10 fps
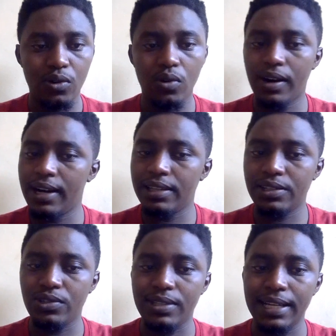or other
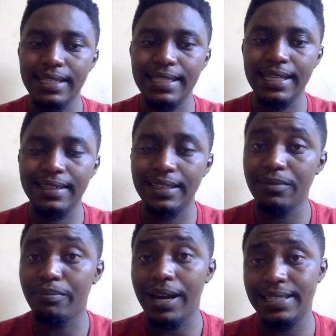
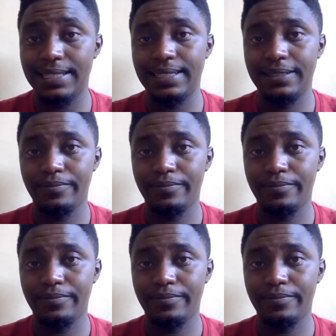totalitarian party?